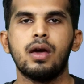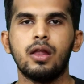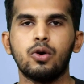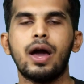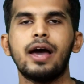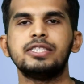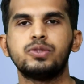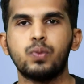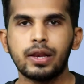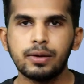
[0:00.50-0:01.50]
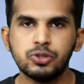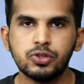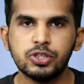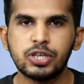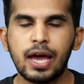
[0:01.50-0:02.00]
Hello guys, welcome to
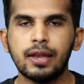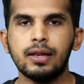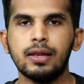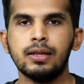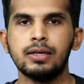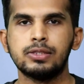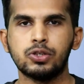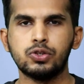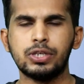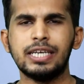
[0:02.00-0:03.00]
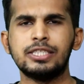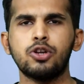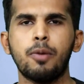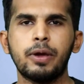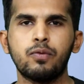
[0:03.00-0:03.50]
the channel. So today's
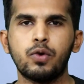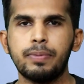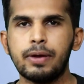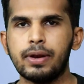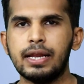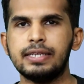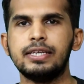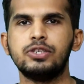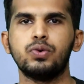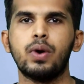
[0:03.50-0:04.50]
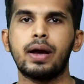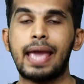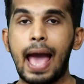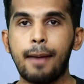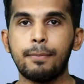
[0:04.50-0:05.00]
topic would be related to a
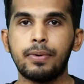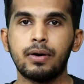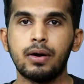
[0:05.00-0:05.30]
cab.